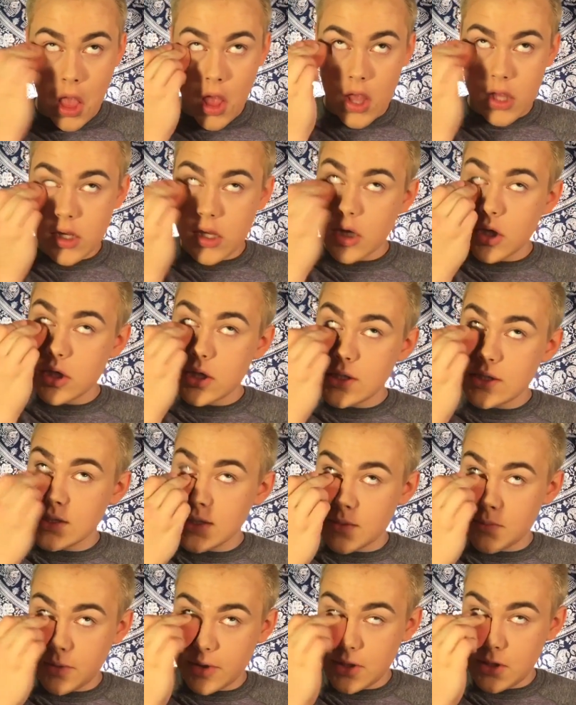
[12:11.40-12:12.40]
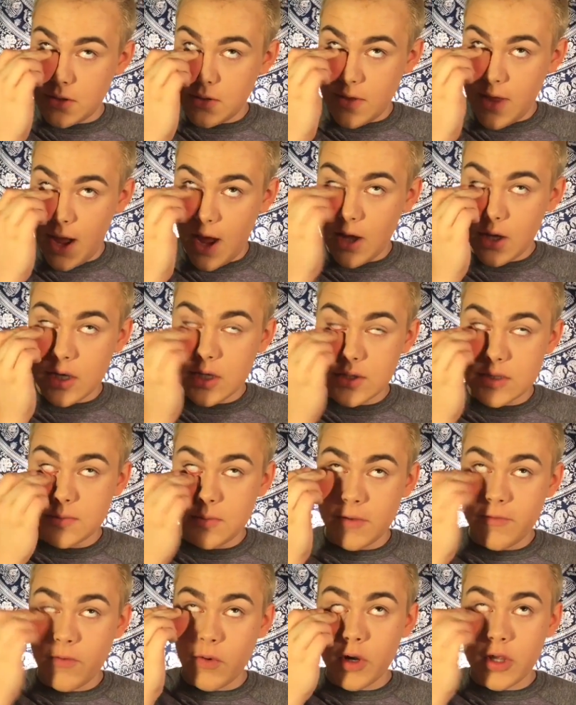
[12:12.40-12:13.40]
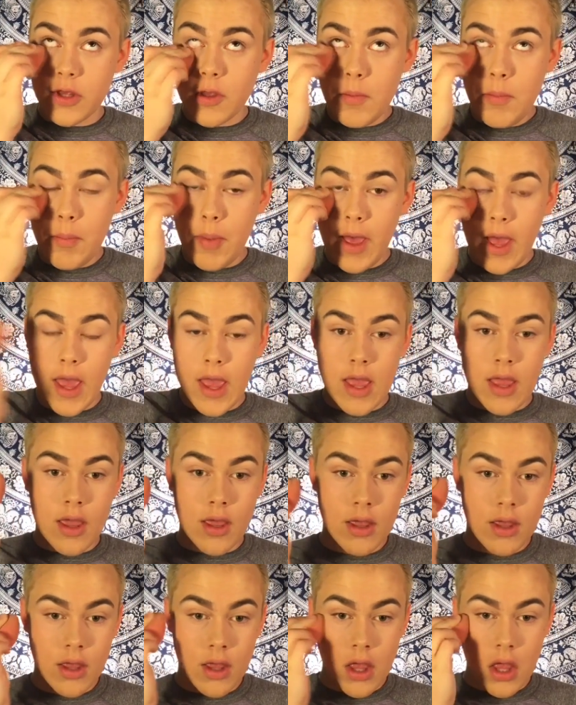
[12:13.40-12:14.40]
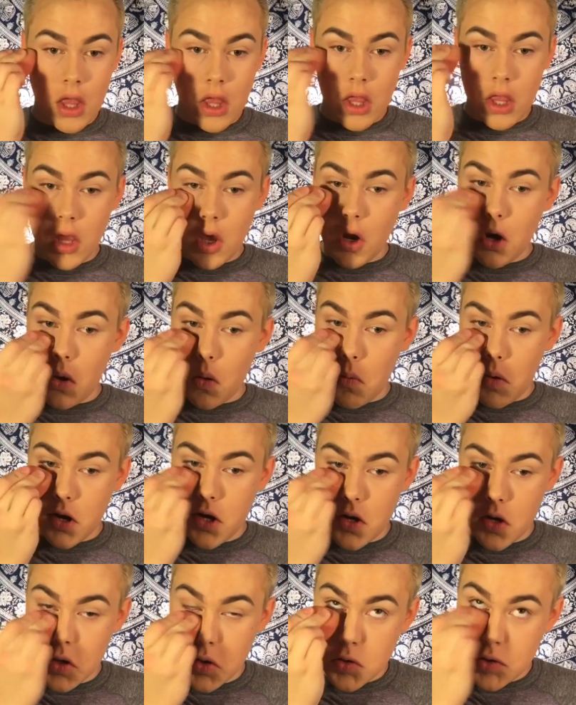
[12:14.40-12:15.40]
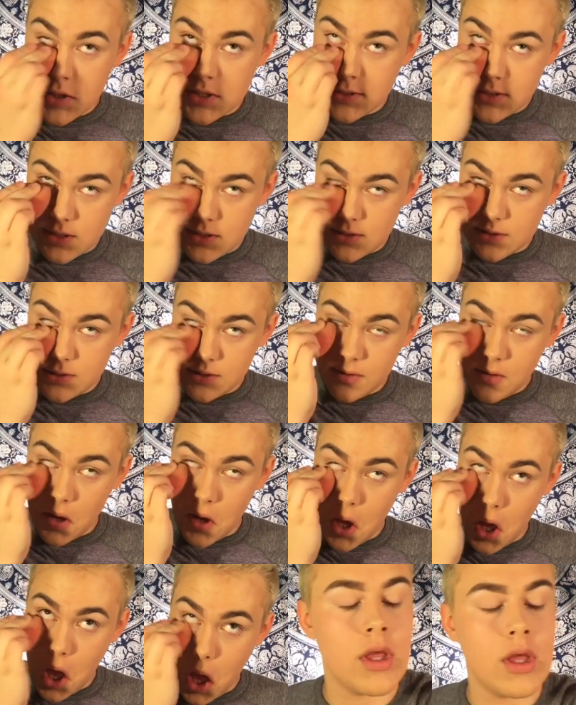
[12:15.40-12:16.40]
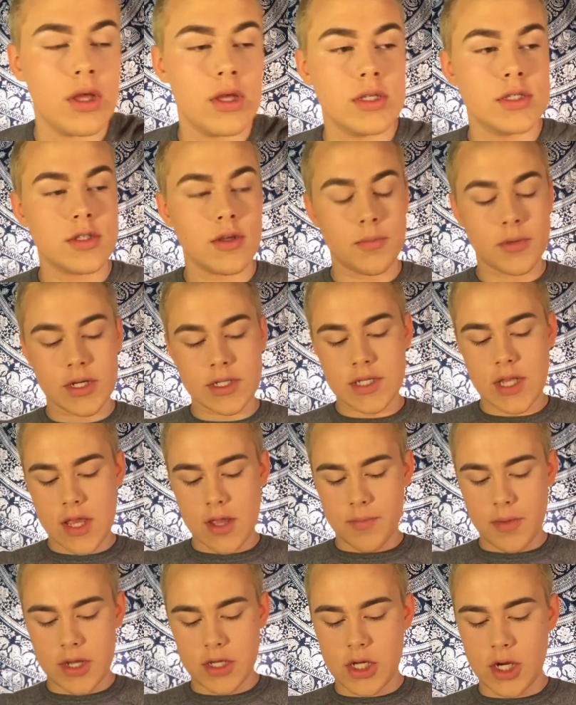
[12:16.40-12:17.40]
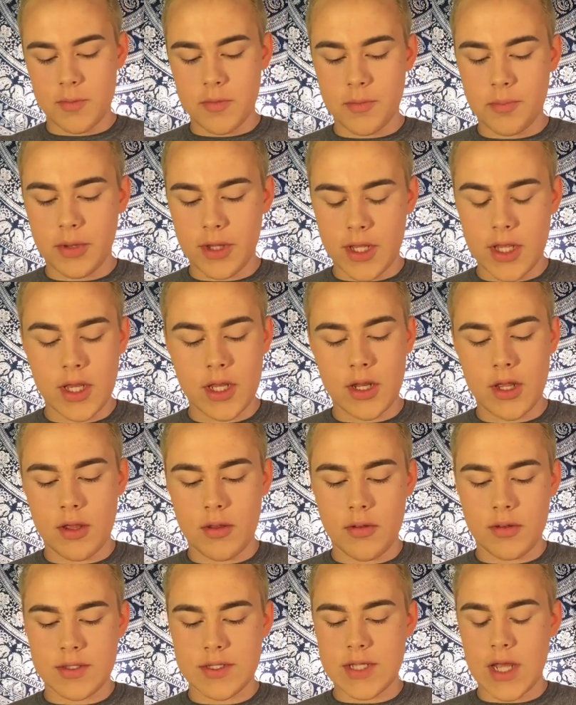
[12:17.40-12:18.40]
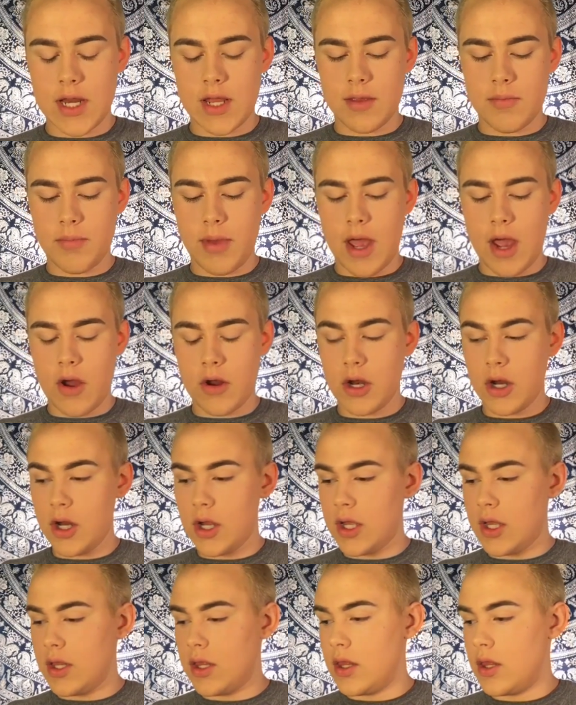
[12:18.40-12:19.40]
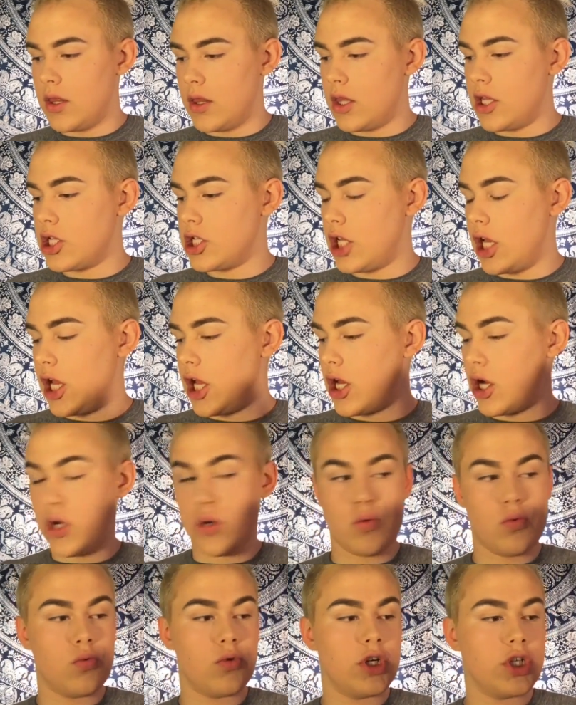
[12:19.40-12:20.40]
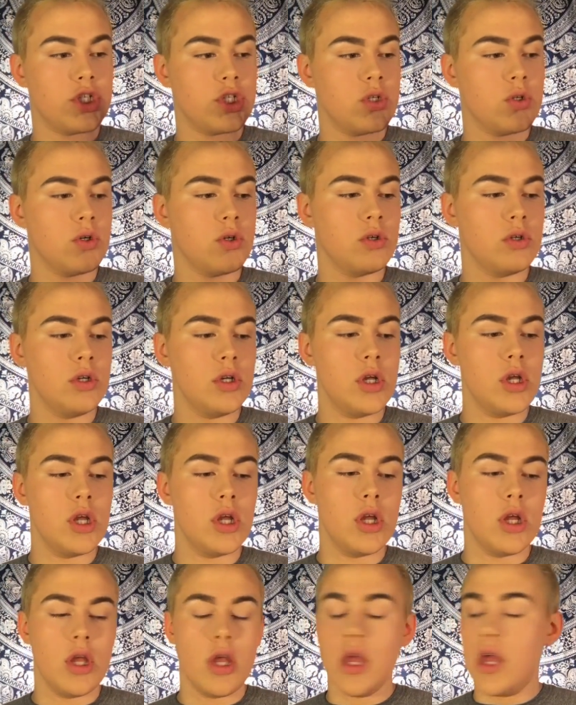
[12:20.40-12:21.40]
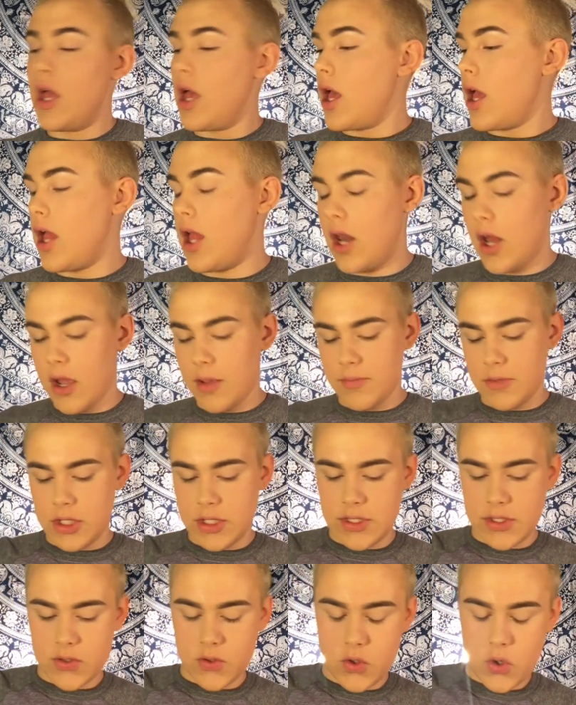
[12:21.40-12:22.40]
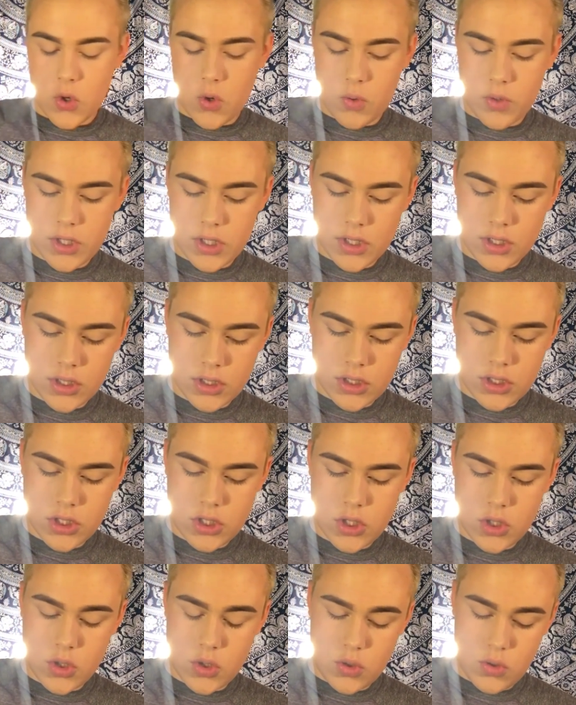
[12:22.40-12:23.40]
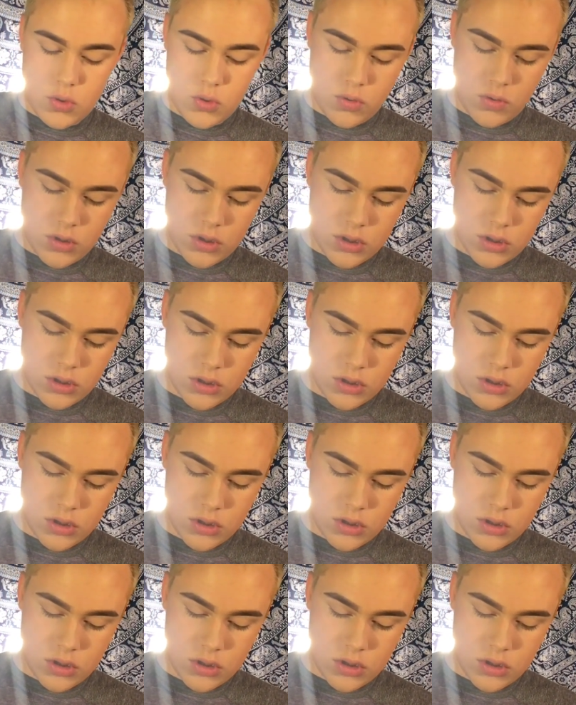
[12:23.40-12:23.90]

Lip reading: And you can just simply do that, because before you bake, you don't want no creases. So I'm going to take my Dermablend setting powder in the shade Original, and I'm just going to,